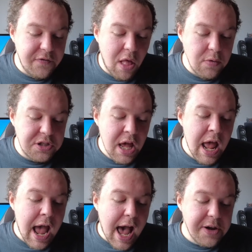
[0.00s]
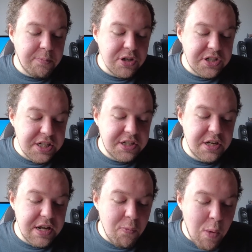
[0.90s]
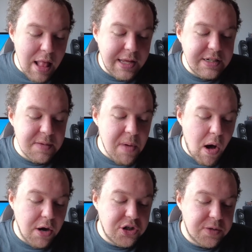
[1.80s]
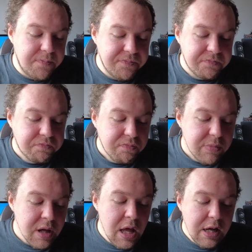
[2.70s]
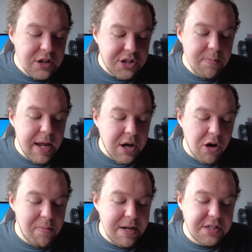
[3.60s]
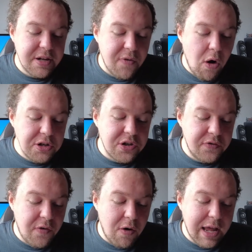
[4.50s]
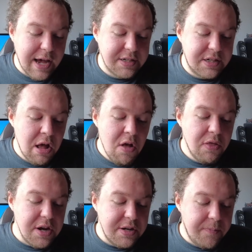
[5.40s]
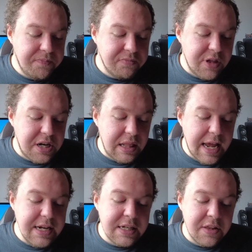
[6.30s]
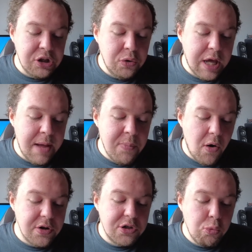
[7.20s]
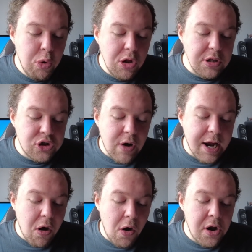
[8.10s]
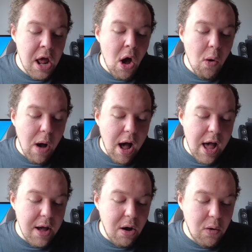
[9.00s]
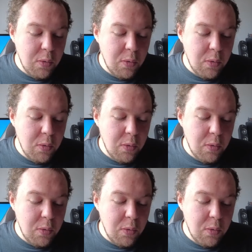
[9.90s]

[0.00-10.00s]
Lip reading: flows had persisted well into March. Some economists have also forecast that the delays at the UK borders will drag on Some